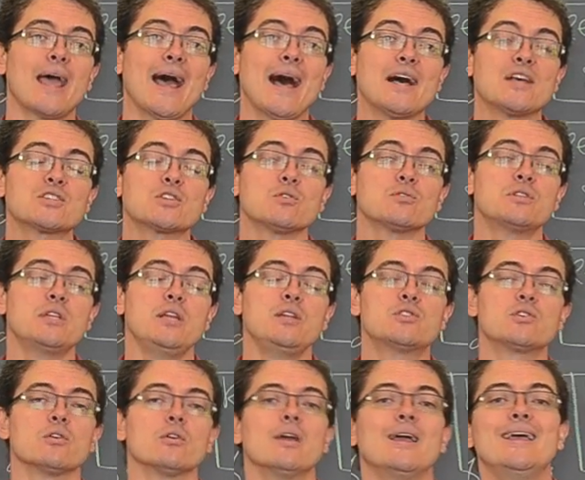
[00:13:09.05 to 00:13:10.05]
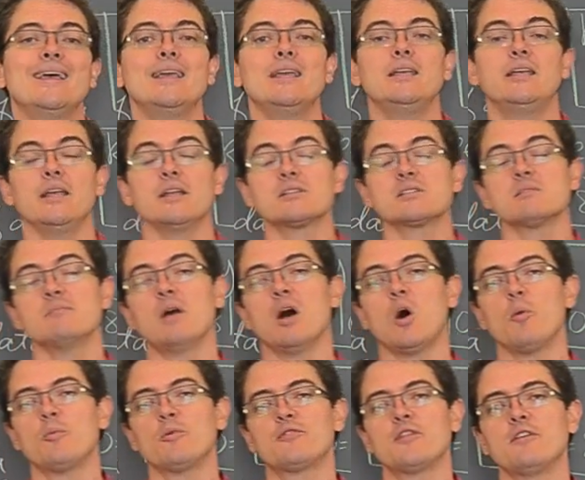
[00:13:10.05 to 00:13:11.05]
Ask your teacher get some
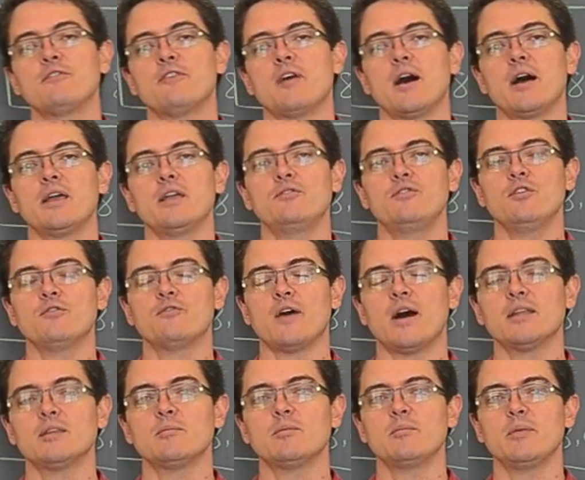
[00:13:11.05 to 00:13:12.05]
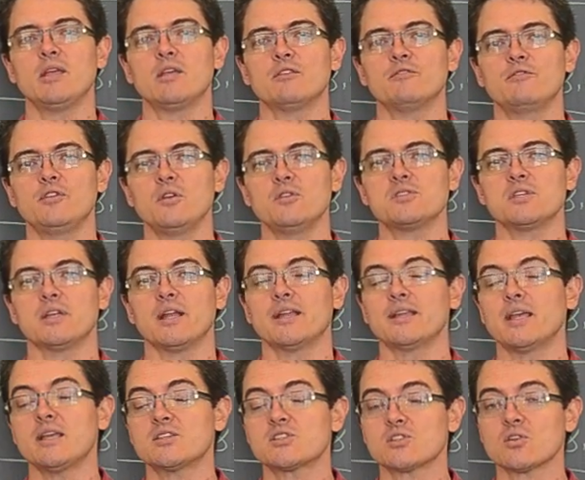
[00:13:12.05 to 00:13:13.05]
help if, they find, if you find them to be confusing, and
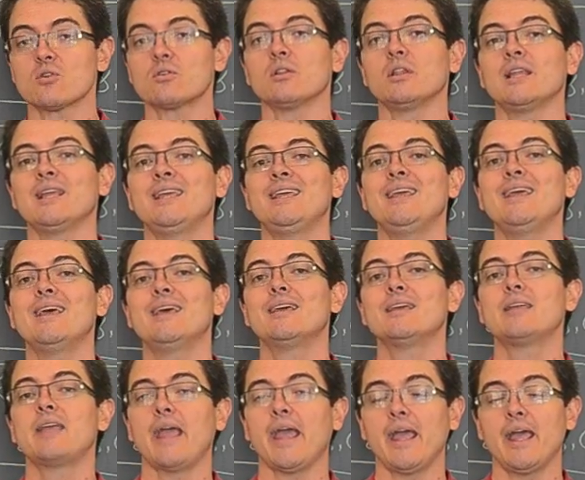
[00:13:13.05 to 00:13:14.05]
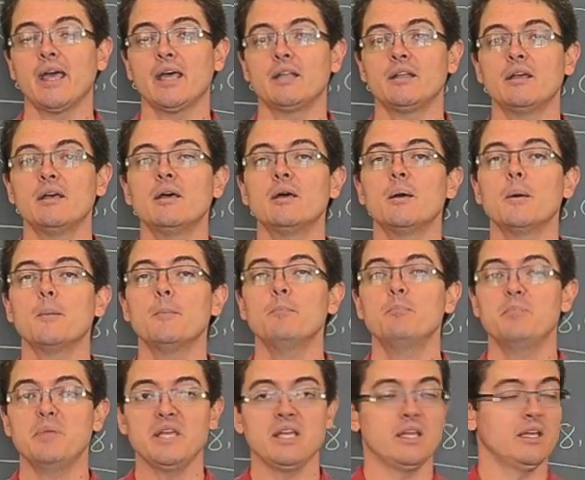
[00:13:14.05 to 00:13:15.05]
they certainly can
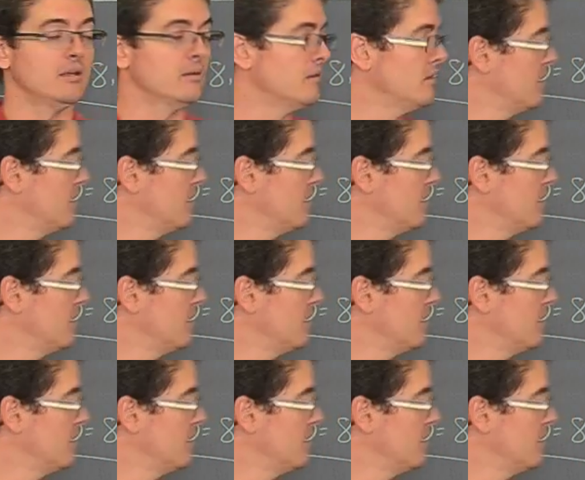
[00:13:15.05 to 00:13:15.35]
be.